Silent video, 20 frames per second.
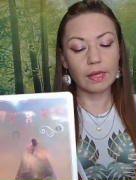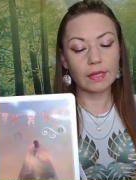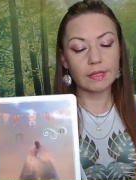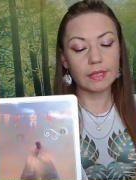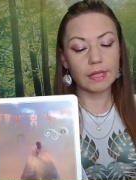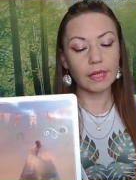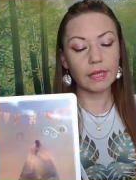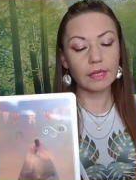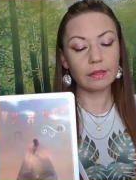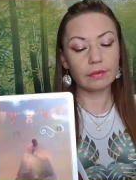
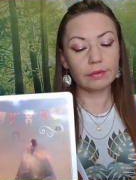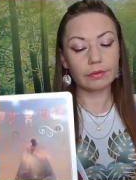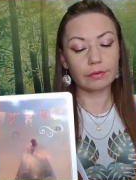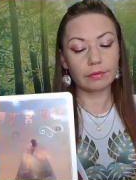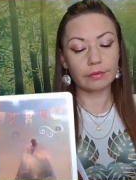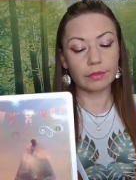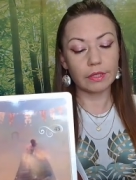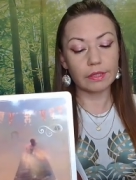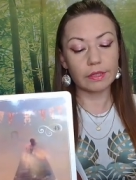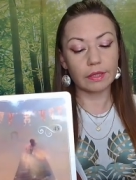Take the
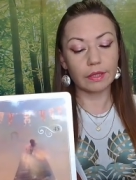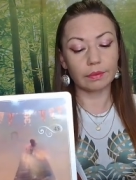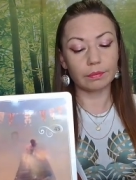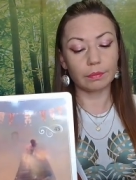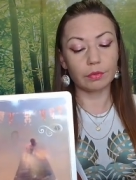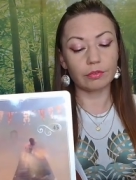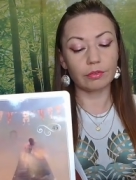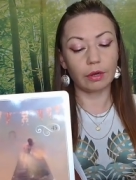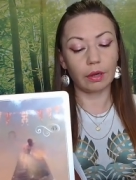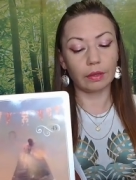risk and
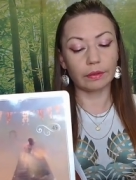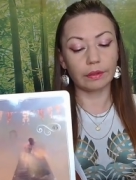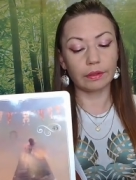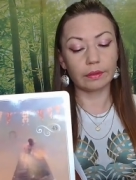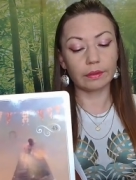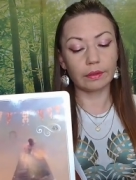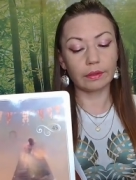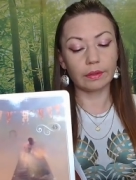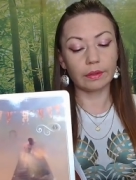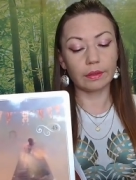move on,
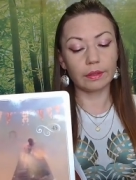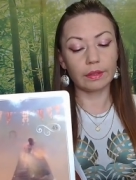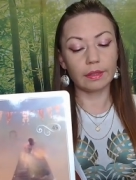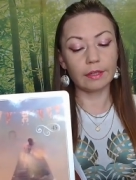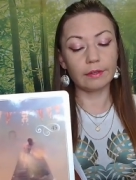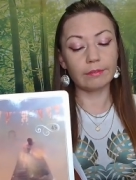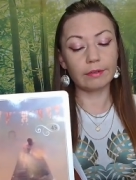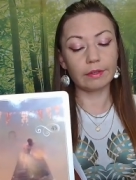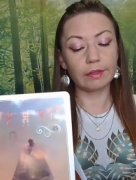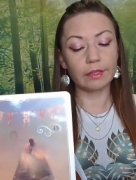
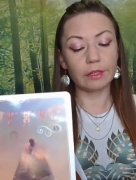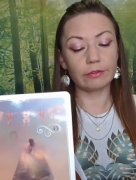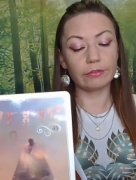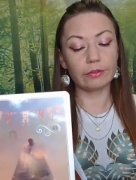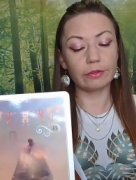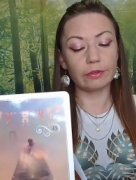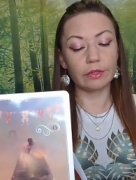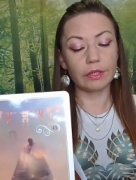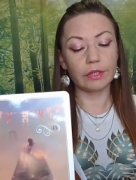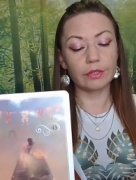even
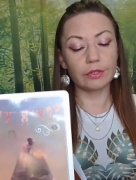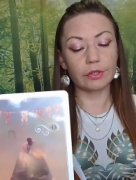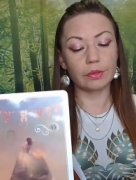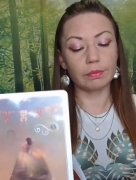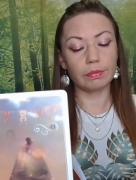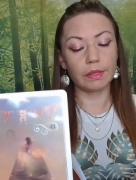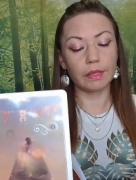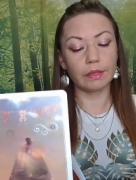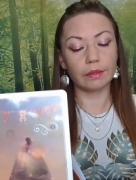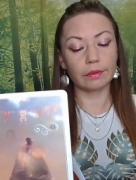if you need to
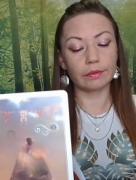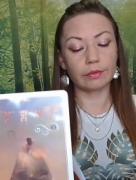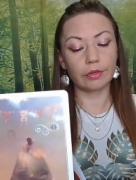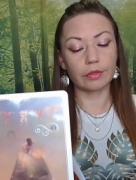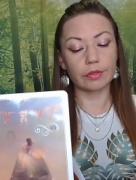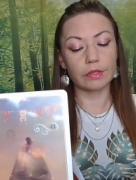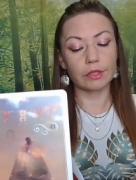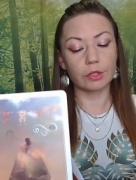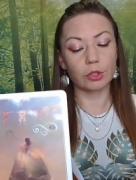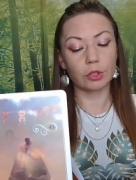be in
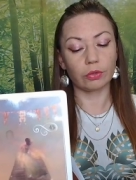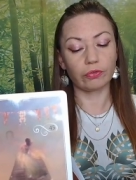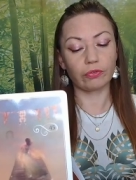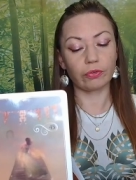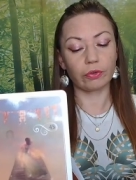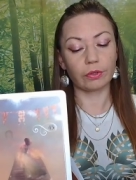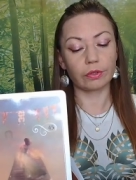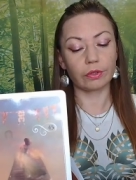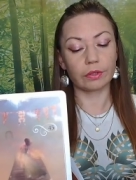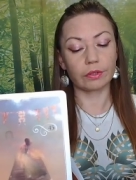transition
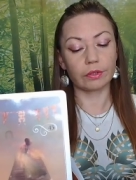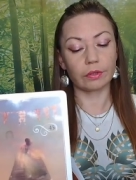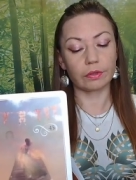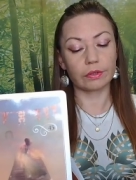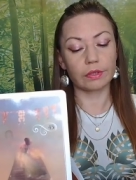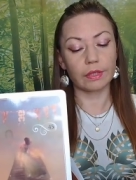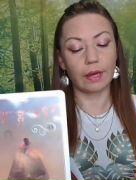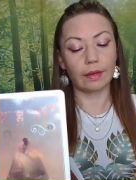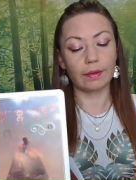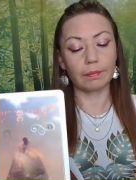for a little
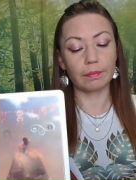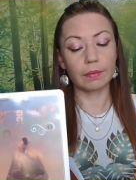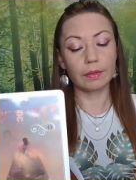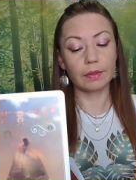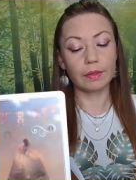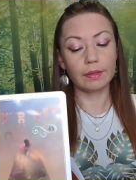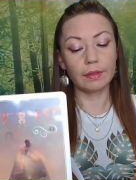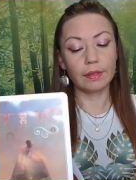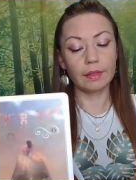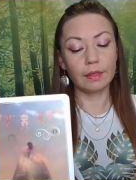time.
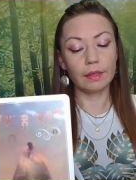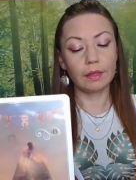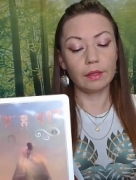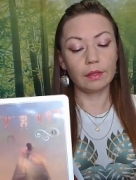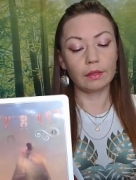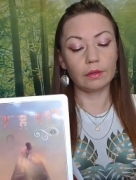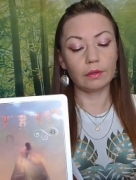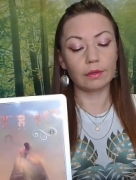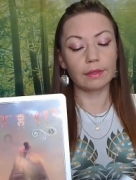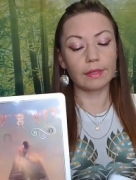
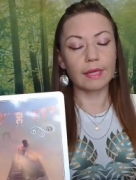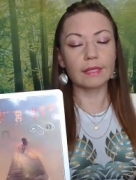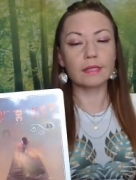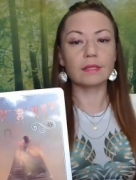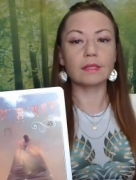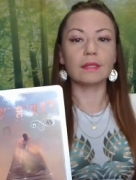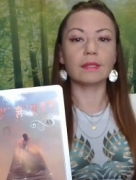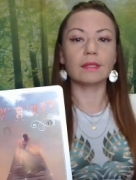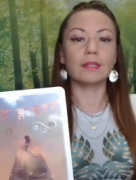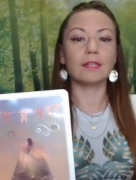Your
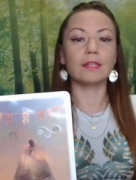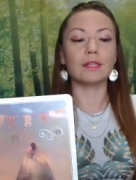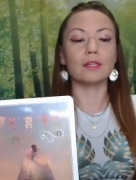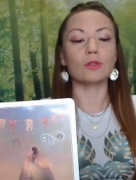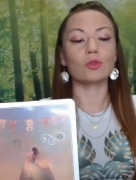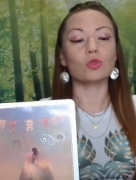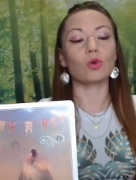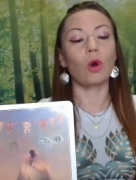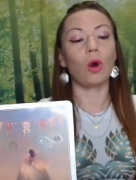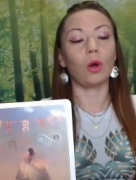destiny
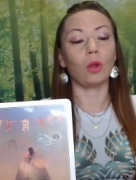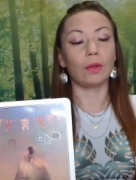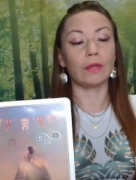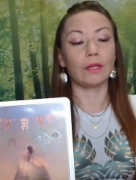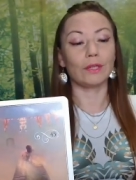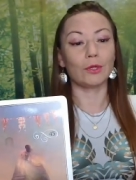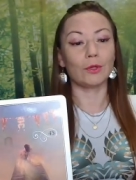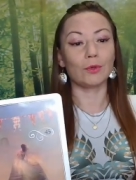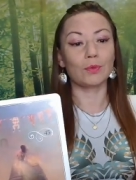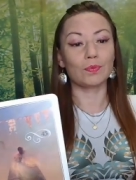is
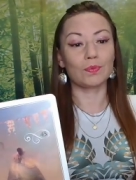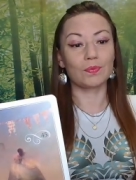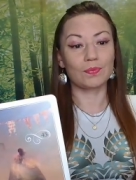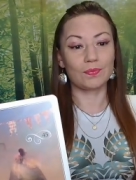calling you.